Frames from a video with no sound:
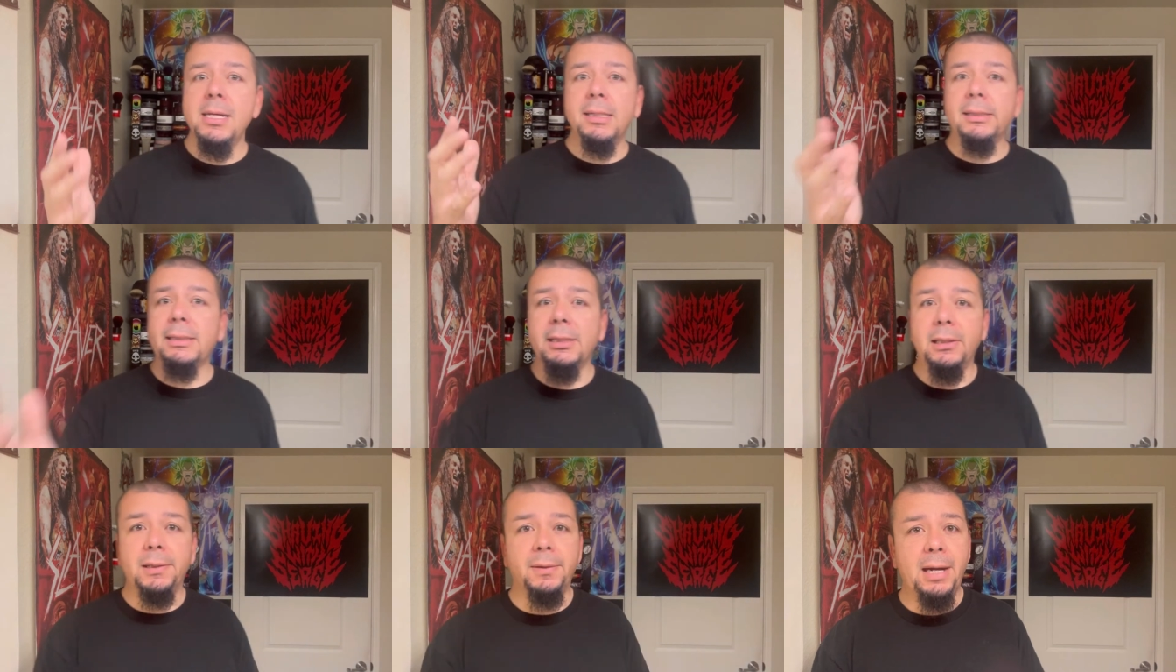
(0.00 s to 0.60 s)

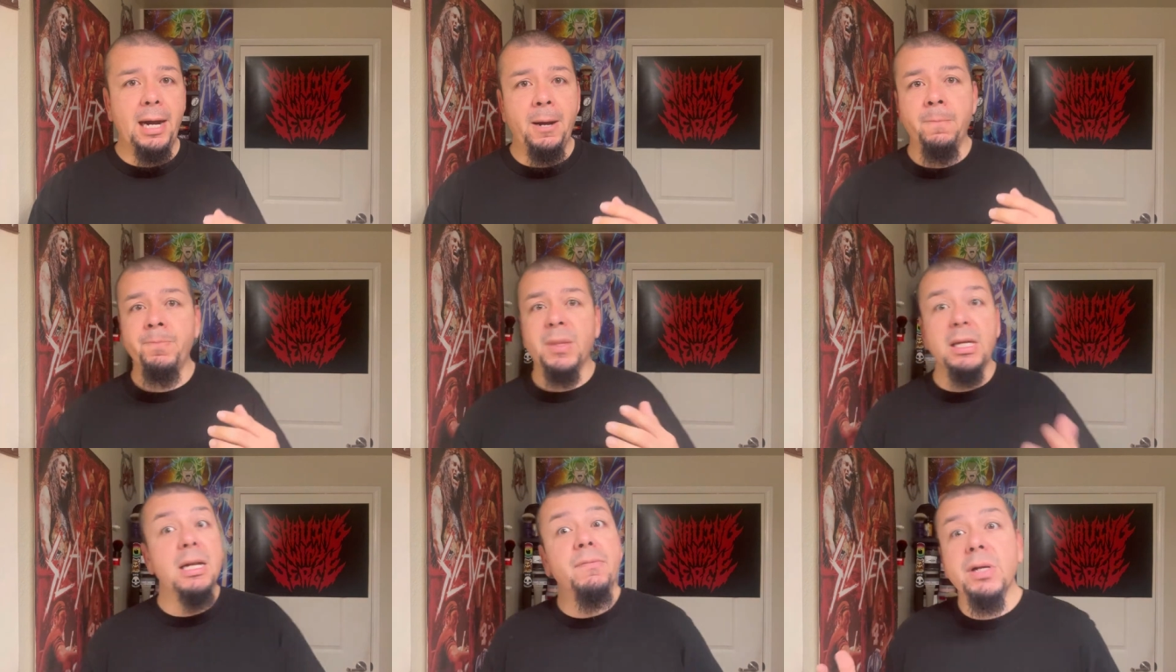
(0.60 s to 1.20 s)
So uh,
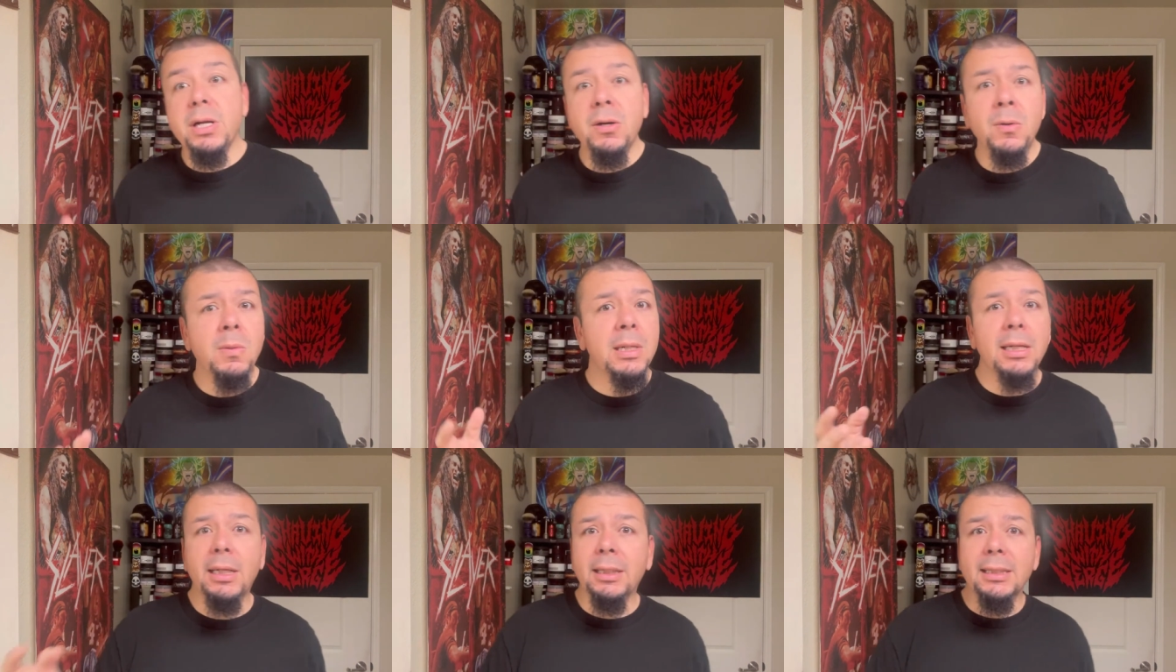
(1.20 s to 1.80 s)
you never
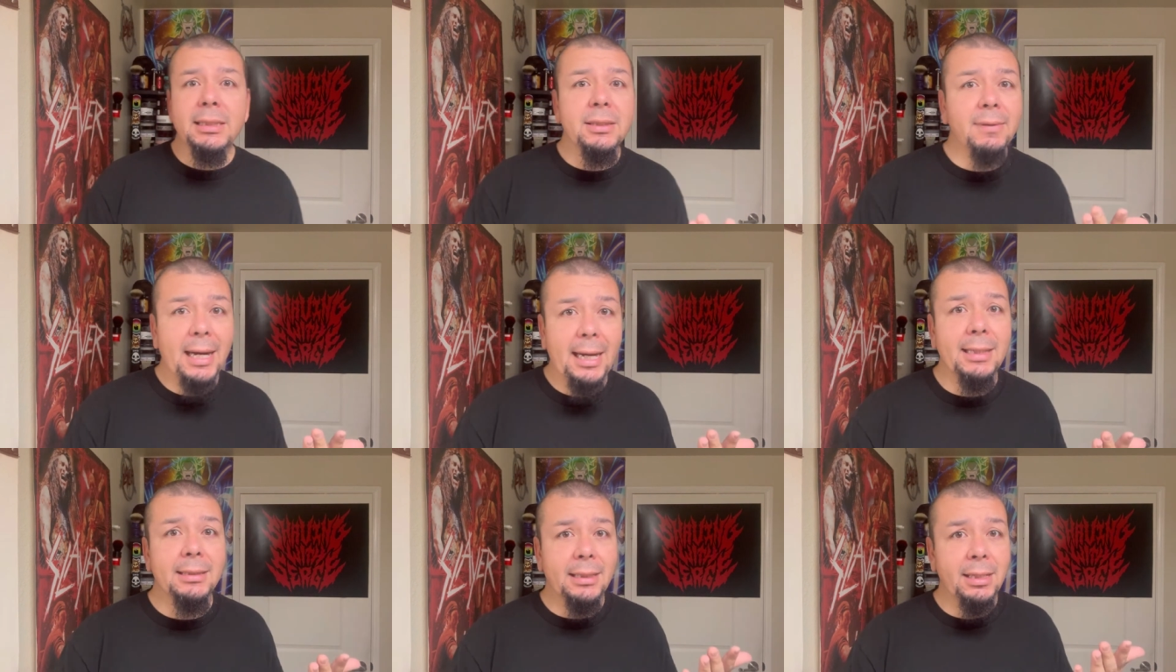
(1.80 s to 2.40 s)
know unless you
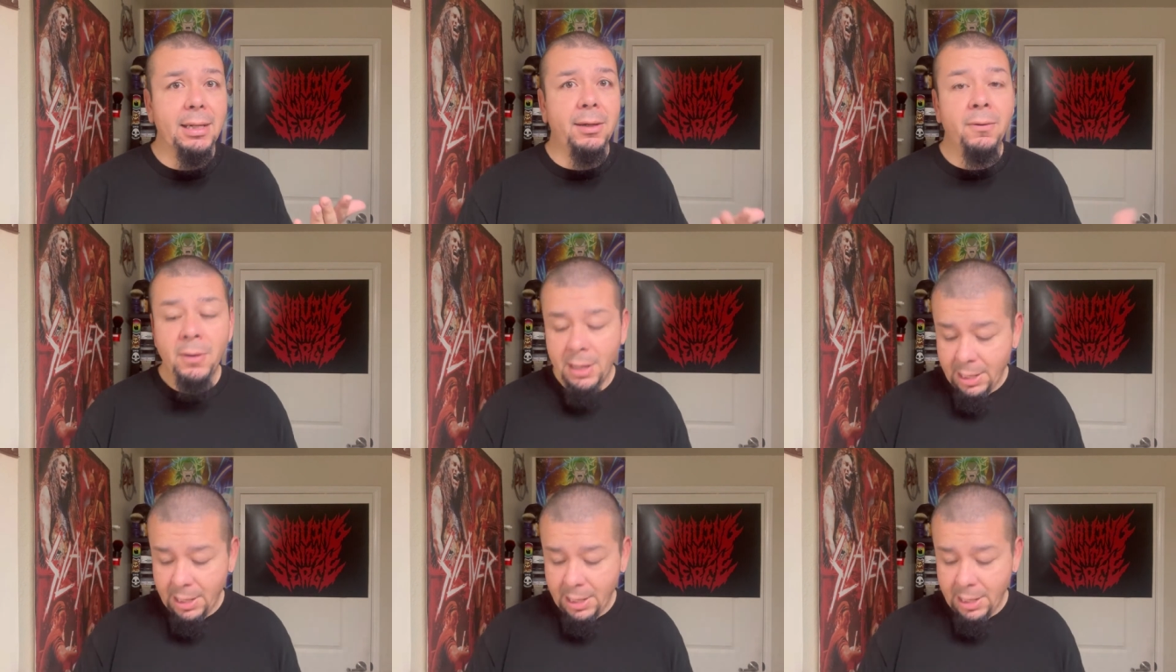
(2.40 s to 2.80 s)
ask, you know?